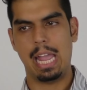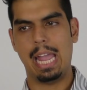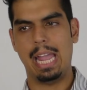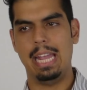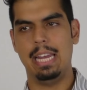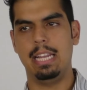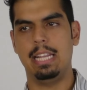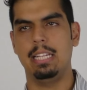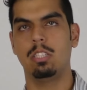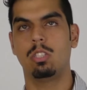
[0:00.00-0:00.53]

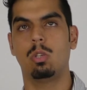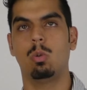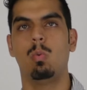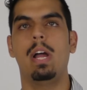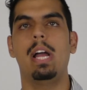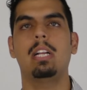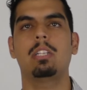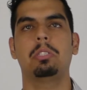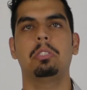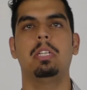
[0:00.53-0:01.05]
an
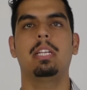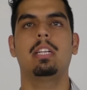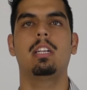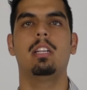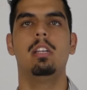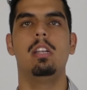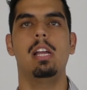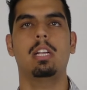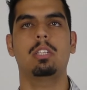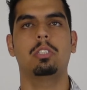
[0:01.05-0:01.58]
interaction, a
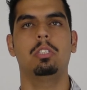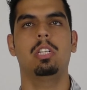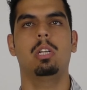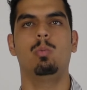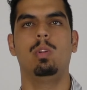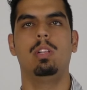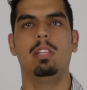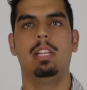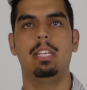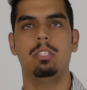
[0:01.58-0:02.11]
connection, a
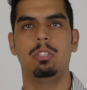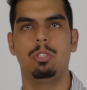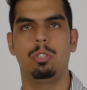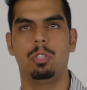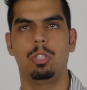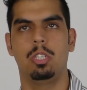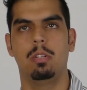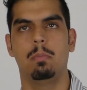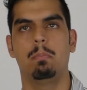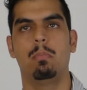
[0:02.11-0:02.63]

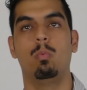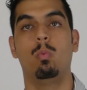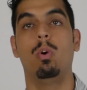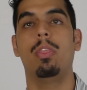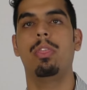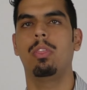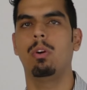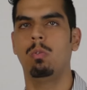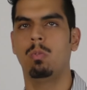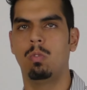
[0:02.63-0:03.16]
relationship
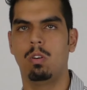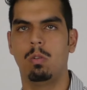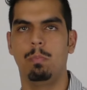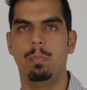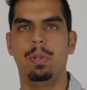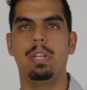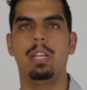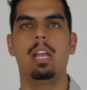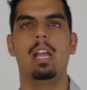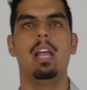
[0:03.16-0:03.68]
with a
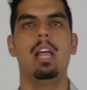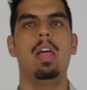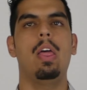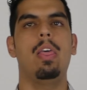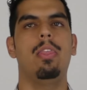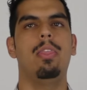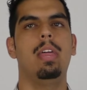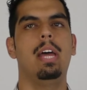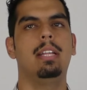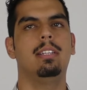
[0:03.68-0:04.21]
woman
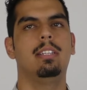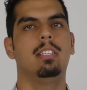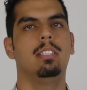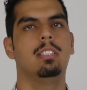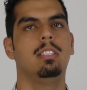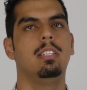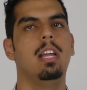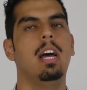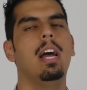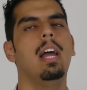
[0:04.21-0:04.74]
that
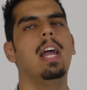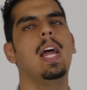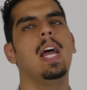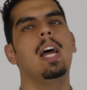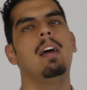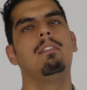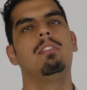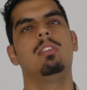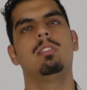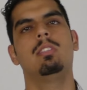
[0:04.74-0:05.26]
does not
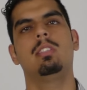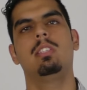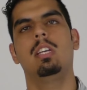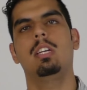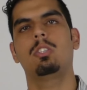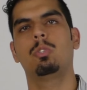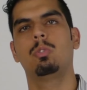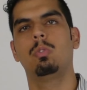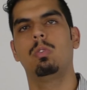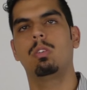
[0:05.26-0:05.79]
have the
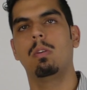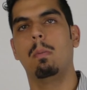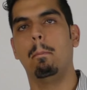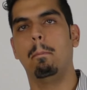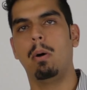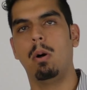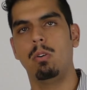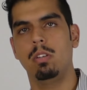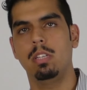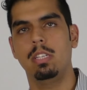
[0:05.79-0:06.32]
sexual
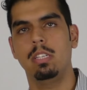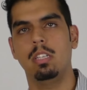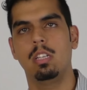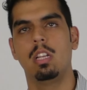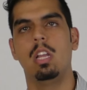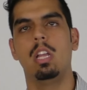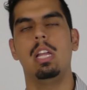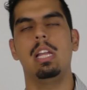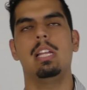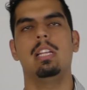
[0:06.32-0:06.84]
component
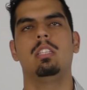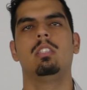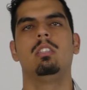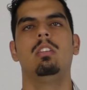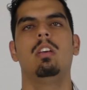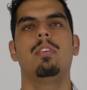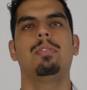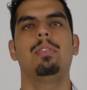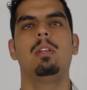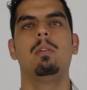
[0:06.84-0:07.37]
is
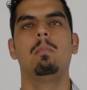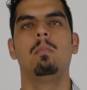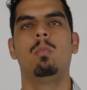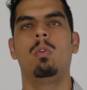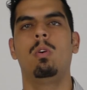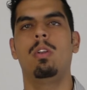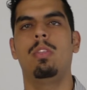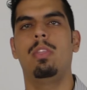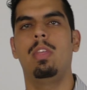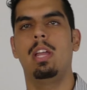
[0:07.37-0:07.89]
nothing
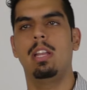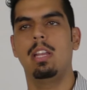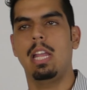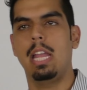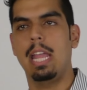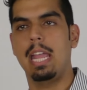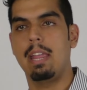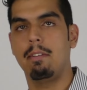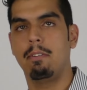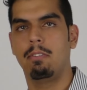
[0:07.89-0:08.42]
more than
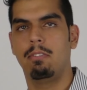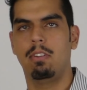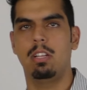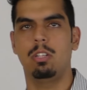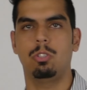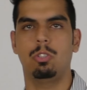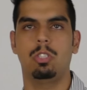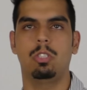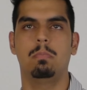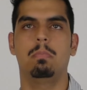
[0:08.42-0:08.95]
a
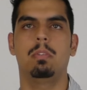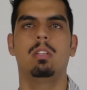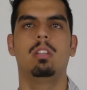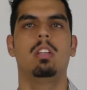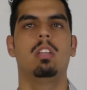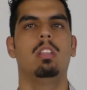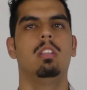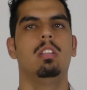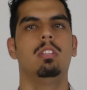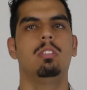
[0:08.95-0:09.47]
friendship.
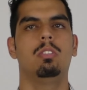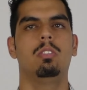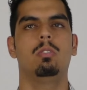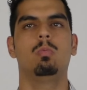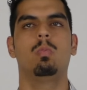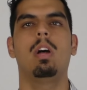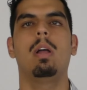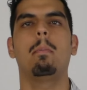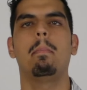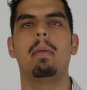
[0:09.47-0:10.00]
This is
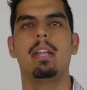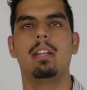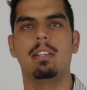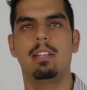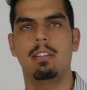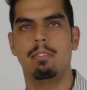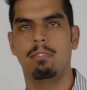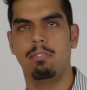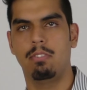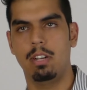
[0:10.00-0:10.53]
why men
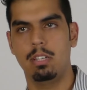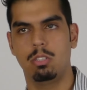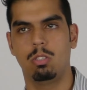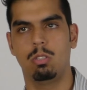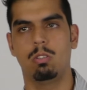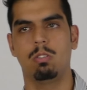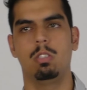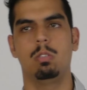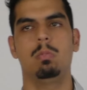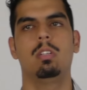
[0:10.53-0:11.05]
get friend
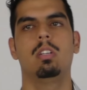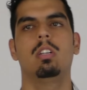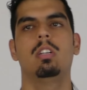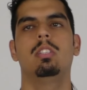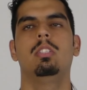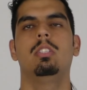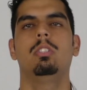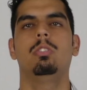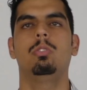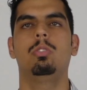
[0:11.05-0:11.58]
zoned, is
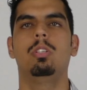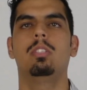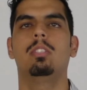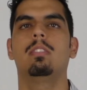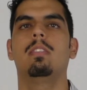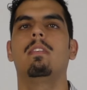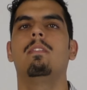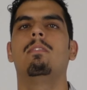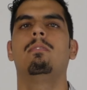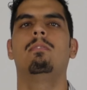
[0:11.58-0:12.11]
because it's just
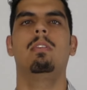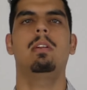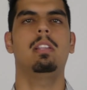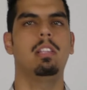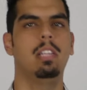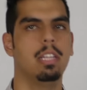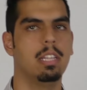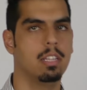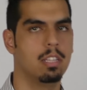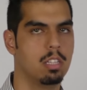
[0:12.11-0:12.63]

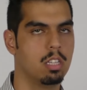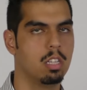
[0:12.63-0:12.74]
friendly.